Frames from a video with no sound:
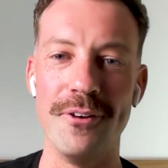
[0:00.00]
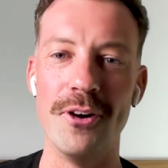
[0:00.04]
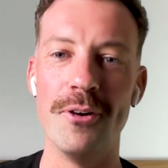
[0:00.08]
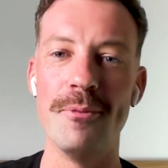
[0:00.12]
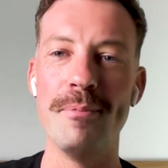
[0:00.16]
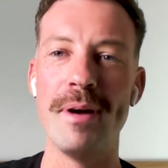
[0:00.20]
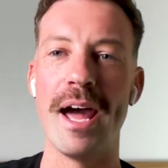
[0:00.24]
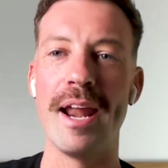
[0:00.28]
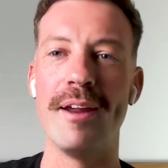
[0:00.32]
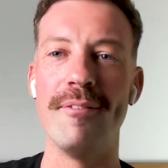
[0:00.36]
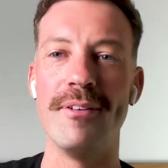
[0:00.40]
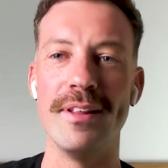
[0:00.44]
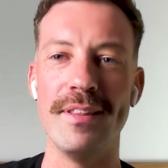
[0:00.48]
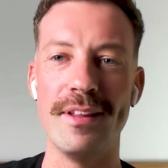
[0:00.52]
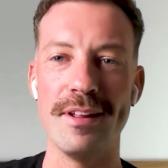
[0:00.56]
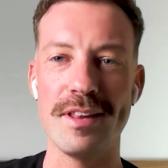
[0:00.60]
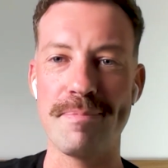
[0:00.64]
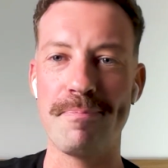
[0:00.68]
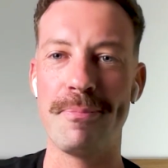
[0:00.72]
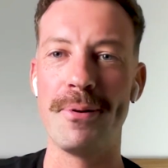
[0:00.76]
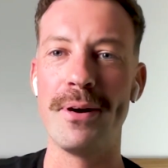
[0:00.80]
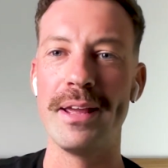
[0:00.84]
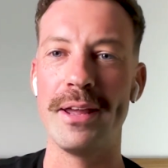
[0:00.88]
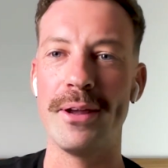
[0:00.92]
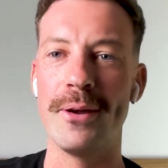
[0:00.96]
film out of it. That's
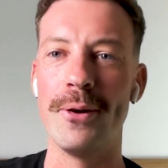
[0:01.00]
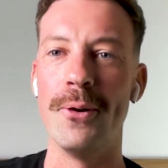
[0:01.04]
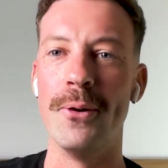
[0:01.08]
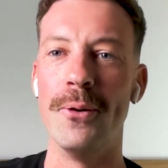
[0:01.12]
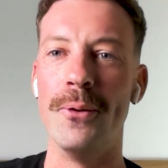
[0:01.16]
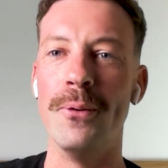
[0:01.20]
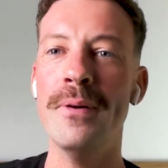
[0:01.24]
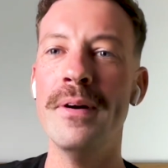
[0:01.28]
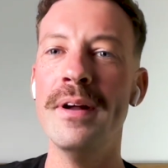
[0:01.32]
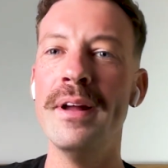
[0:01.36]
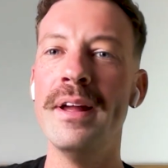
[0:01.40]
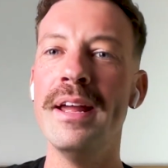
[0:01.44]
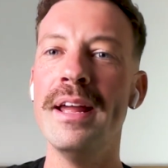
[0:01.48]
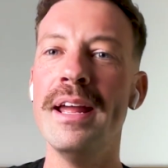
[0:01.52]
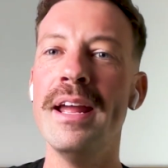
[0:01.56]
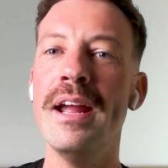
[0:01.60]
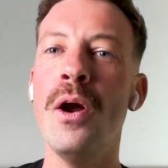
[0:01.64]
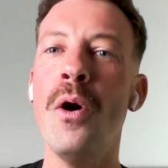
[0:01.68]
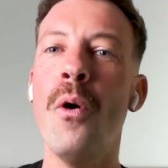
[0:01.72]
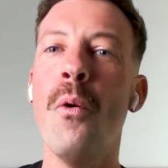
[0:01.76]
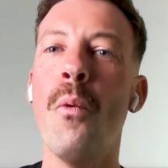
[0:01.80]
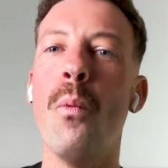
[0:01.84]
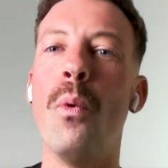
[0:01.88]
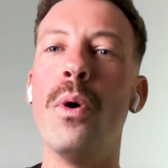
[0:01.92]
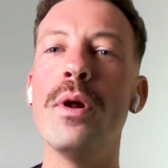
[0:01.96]
pretty cool.
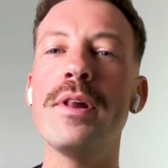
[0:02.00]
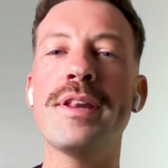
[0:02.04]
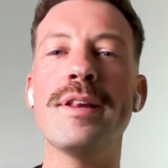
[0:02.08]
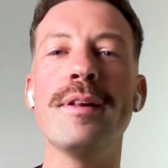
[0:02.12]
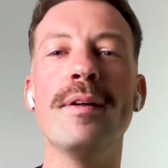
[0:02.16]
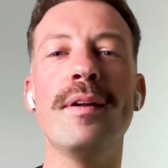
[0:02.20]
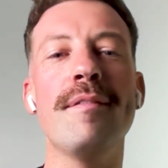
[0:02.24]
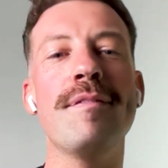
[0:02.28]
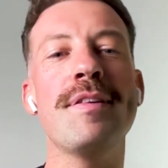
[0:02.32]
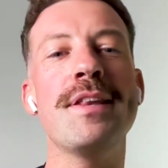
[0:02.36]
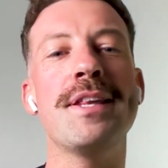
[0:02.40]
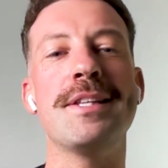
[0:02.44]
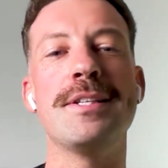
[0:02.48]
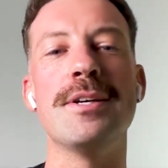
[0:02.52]
What sort of